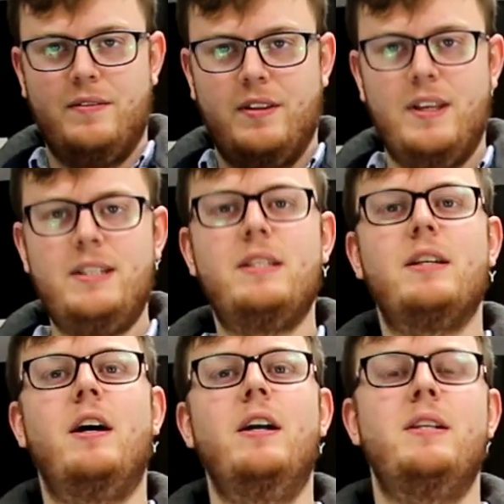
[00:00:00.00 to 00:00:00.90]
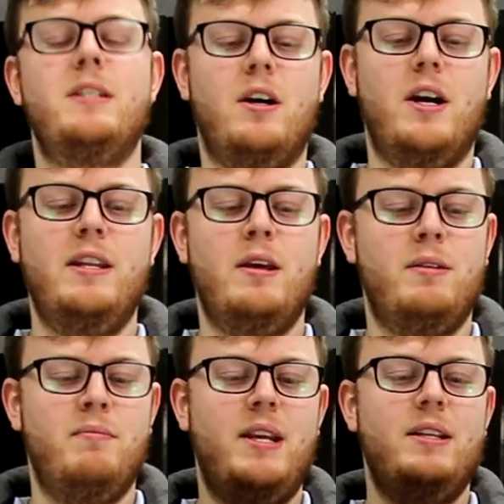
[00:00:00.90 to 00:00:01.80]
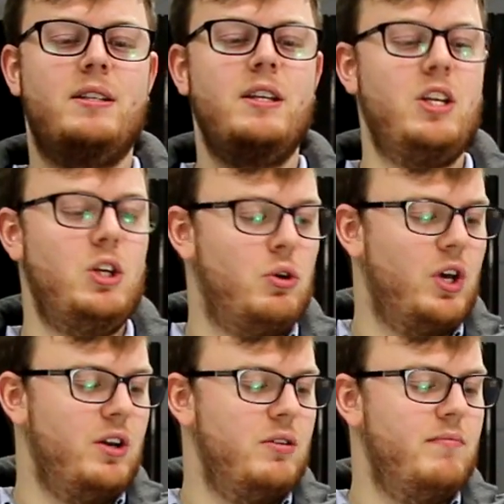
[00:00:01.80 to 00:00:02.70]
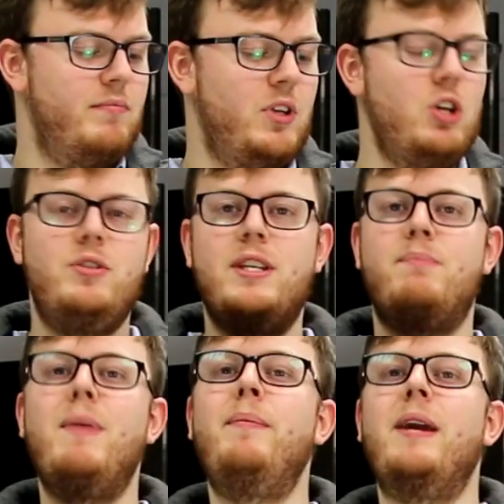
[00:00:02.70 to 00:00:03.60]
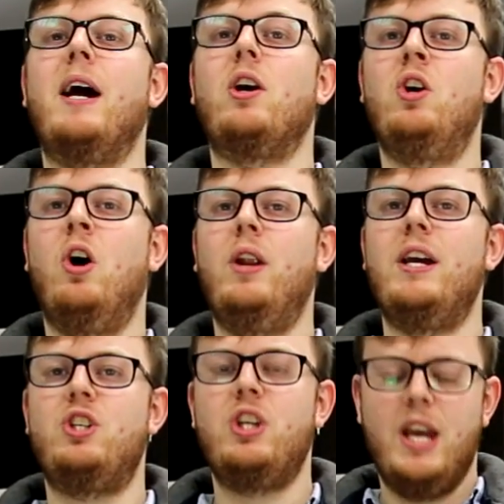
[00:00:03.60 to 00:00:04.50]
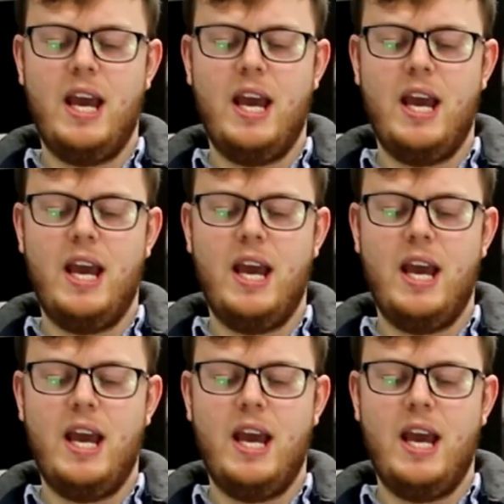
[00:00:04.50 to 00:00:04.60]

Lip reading: This is the kind of design that means that you can use this maybe at college